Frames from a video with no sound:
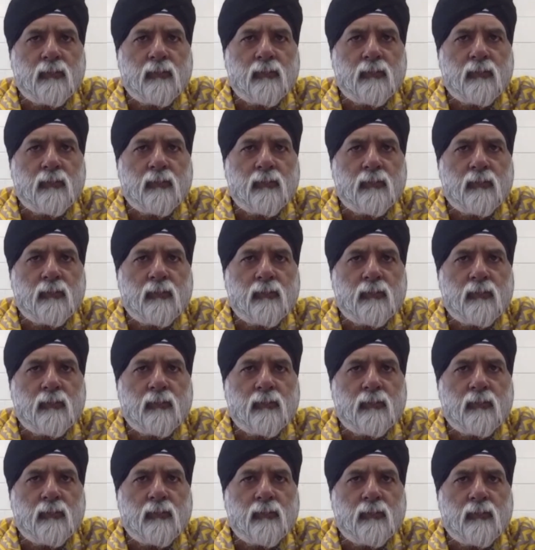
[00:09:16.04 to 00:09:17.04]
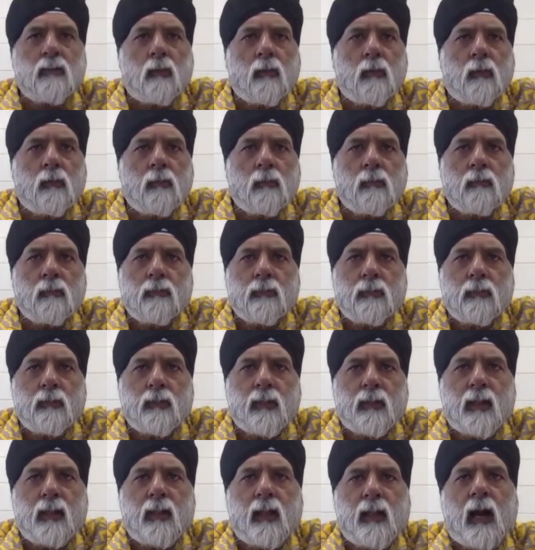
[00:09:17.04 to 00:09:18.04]
And if
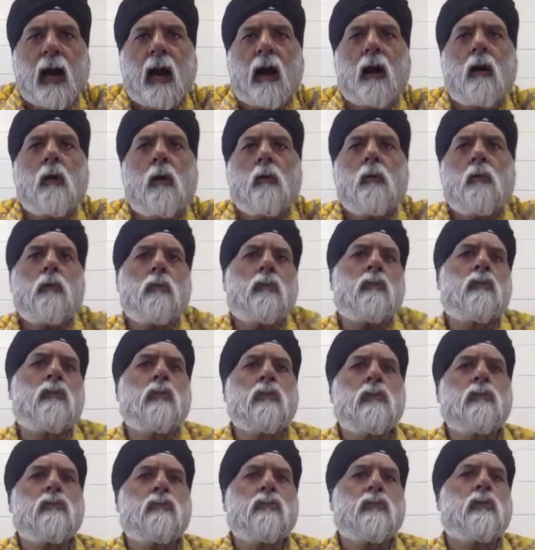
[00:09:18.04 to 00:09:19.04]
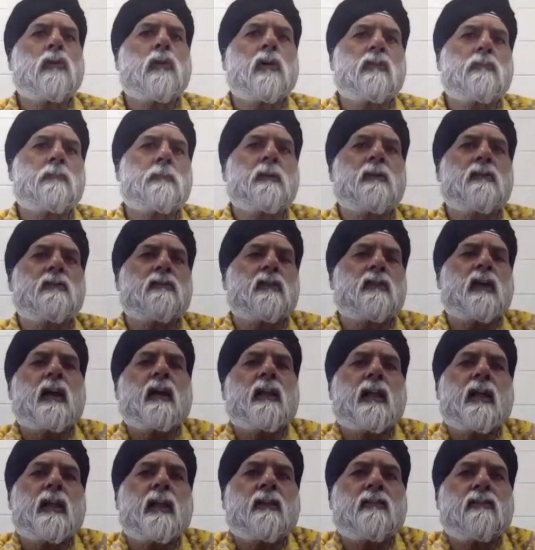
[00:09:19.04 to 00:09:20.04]
so, then how could USP say
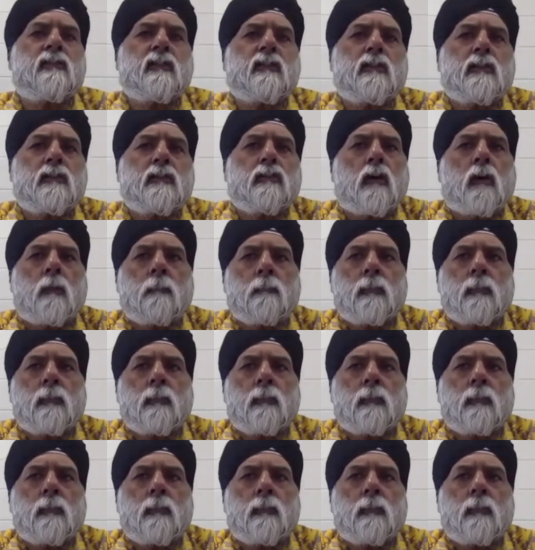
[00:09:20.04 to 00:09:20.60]
that it's in the top,